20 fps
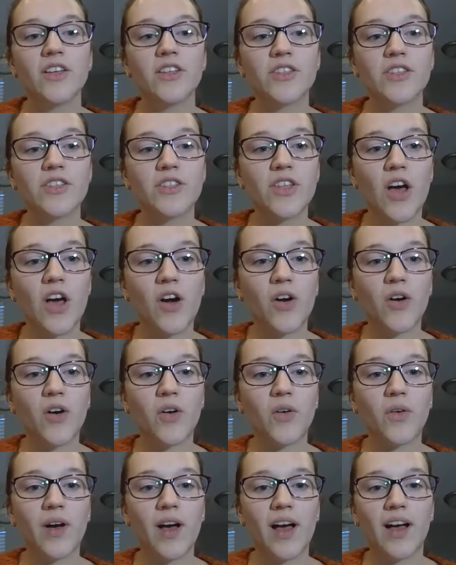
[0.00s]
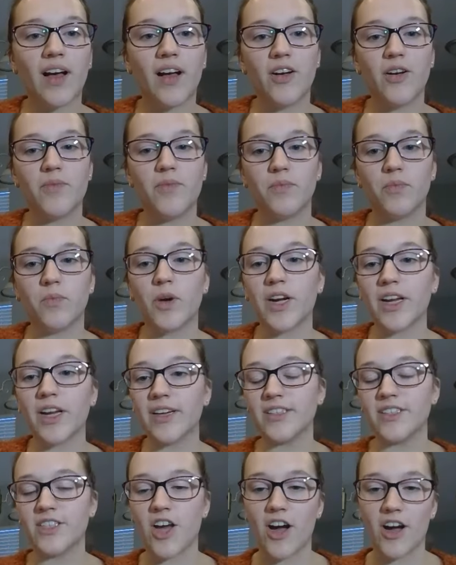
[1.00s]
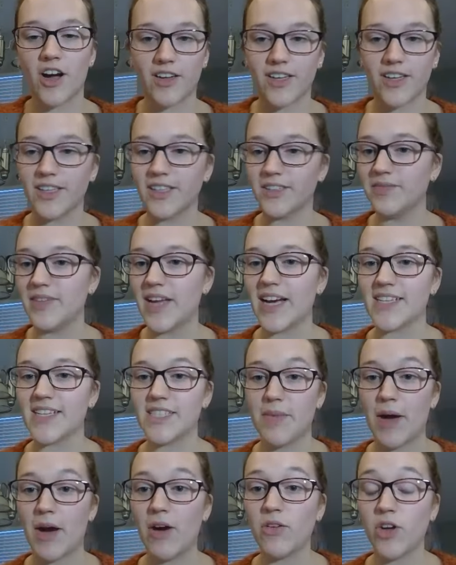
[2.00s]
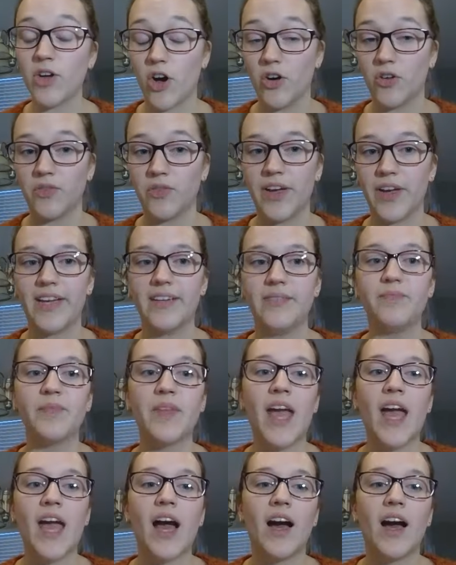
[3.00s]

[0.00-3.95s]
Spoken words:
So, we're going to talk next about COVID.